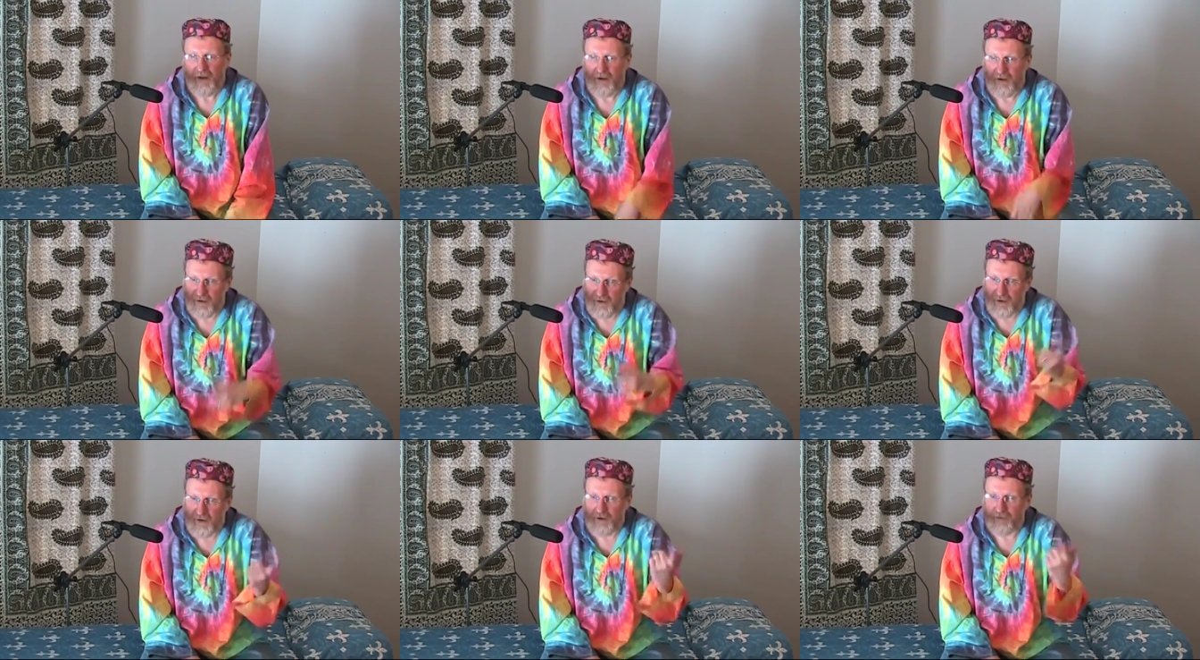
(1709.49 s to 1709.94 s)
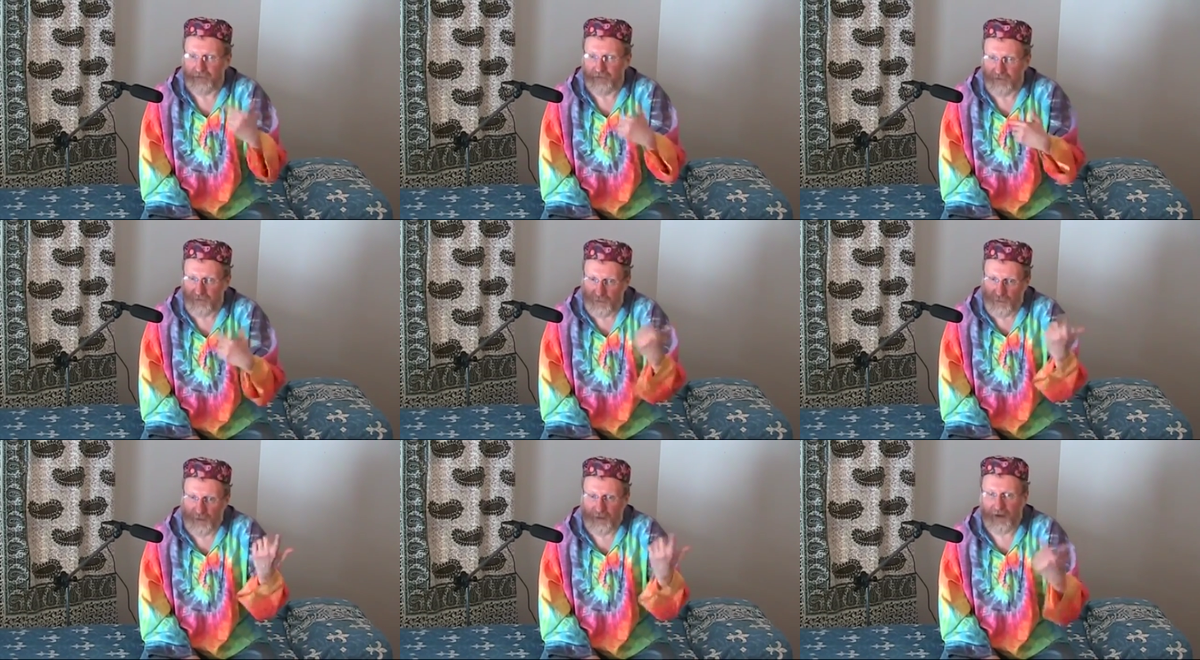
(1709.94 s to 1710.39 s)
uh,
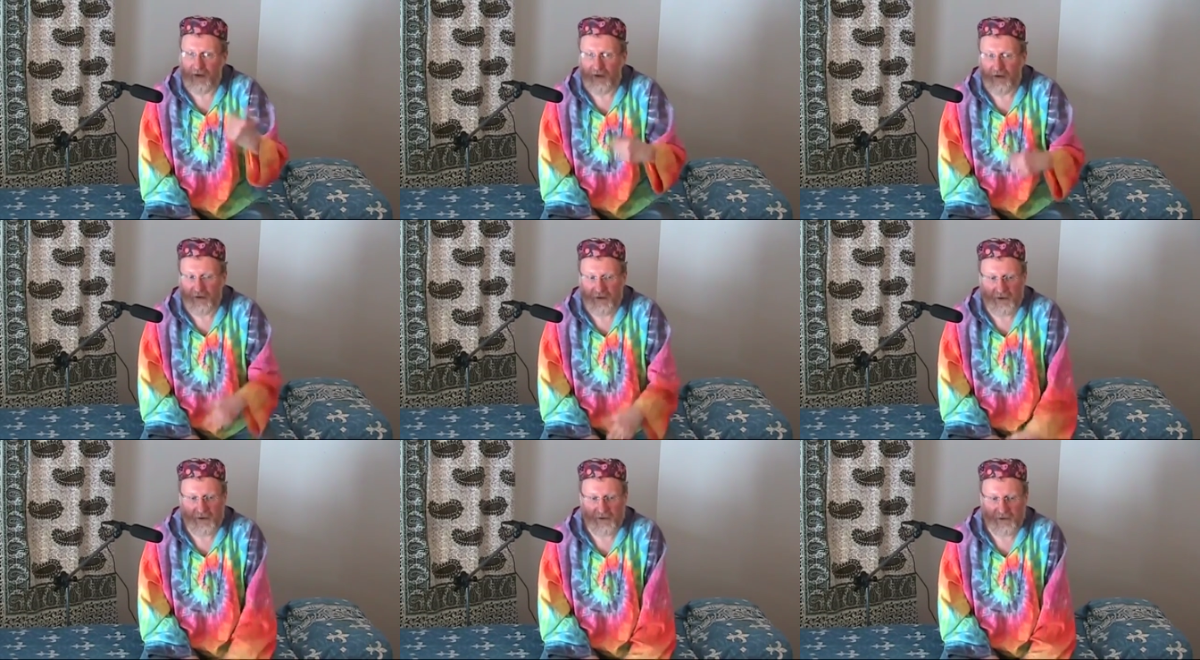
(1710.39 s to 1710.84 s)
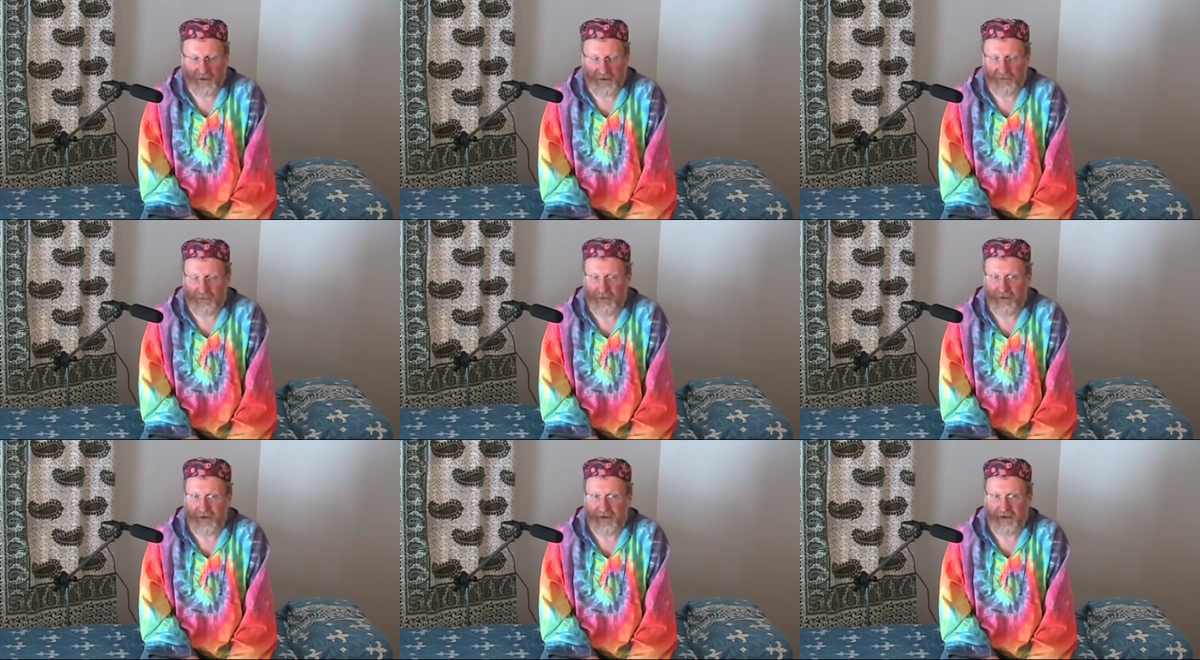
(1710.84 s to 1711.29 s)
we are in
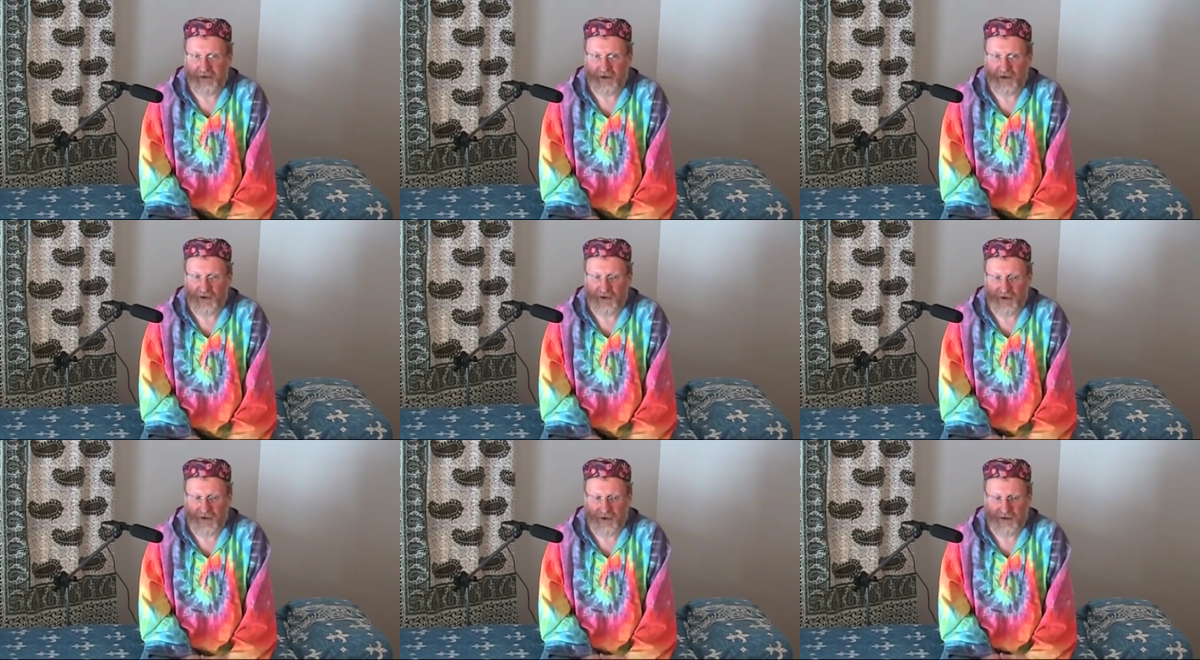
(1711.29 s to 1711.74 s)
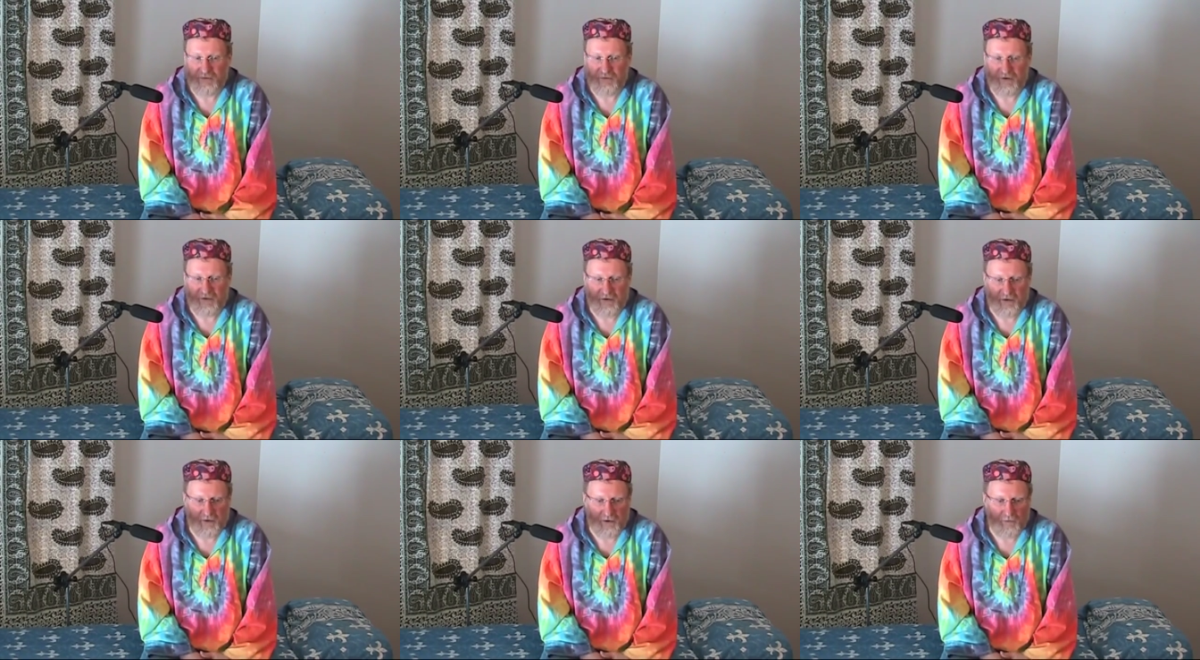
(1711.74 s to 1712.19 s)
contact with Lakesh, he is
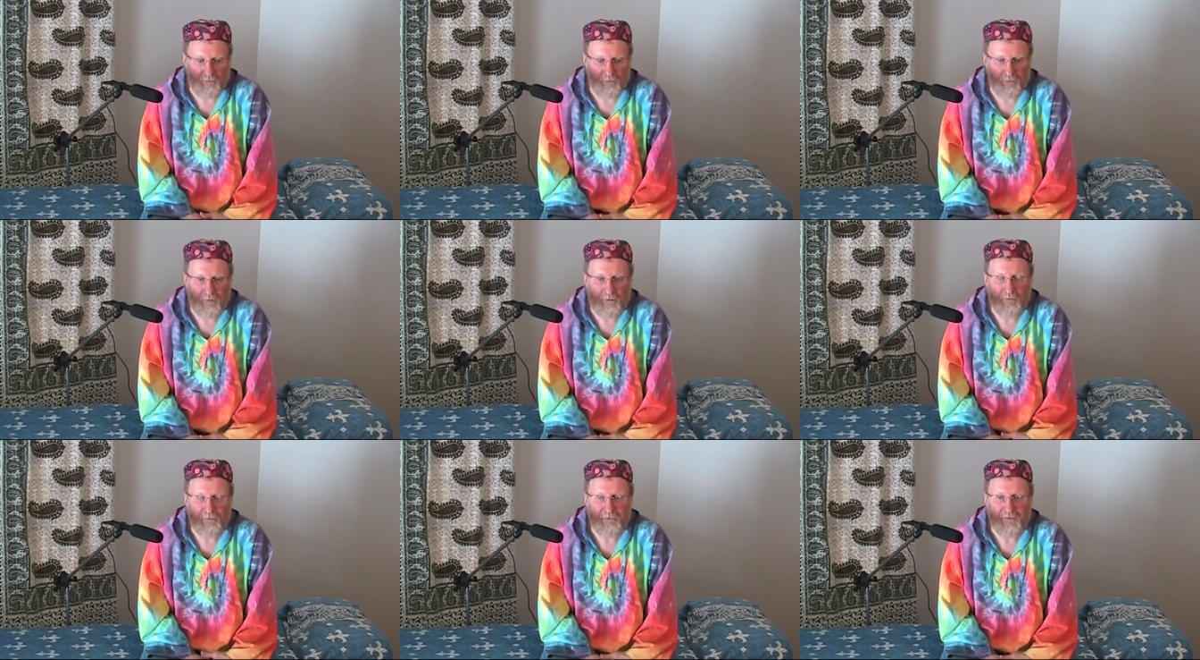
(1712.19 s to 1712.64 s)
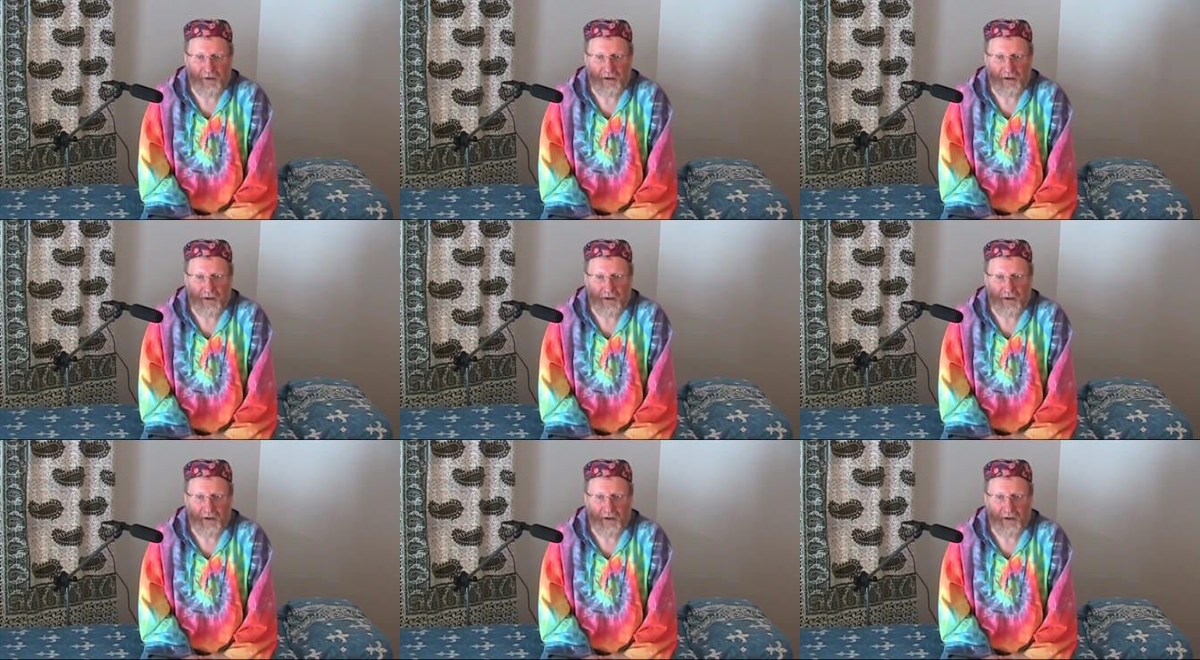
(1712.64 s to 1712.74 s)
very helpful.